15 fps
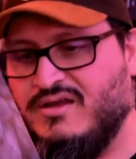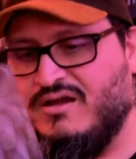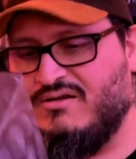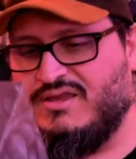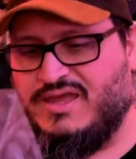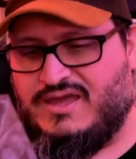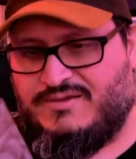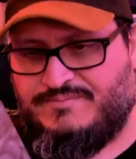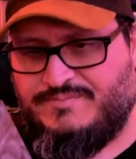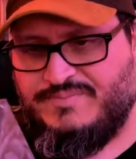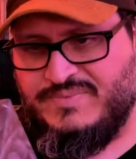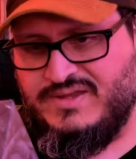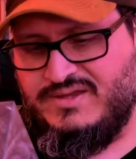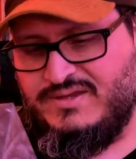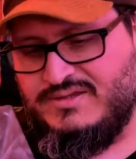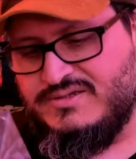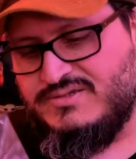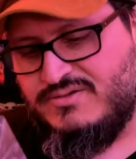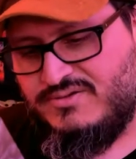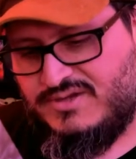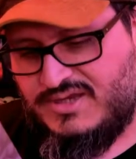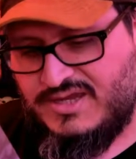Okay,
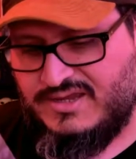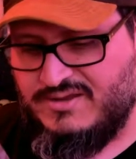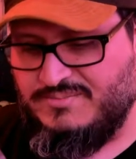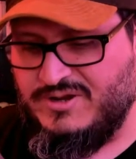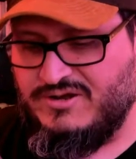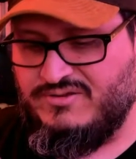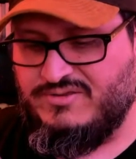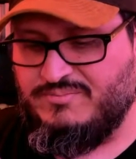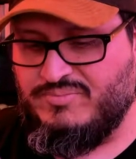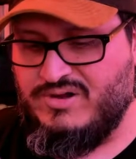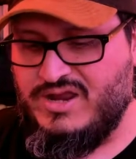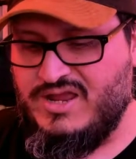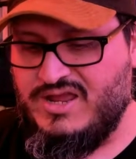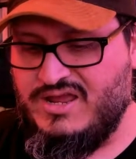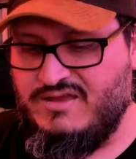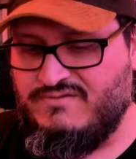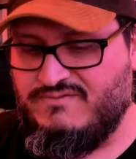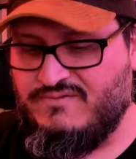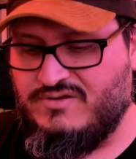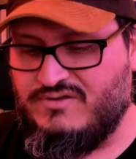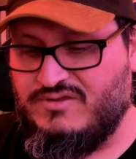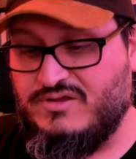so you get Gamera the
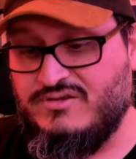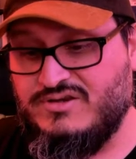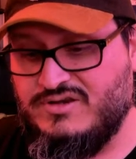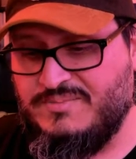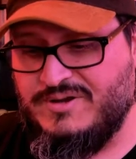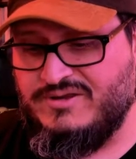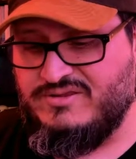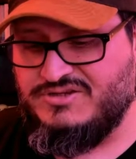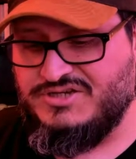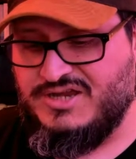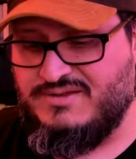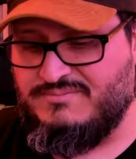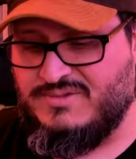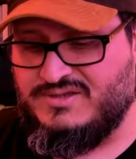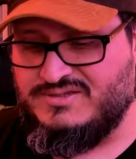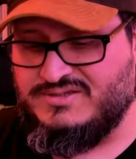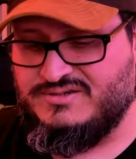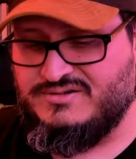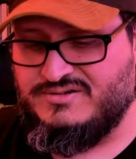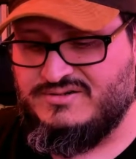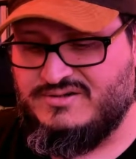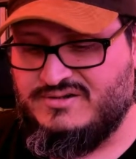Brave, or the Gamera the Giant
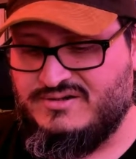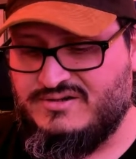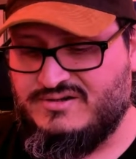Monster,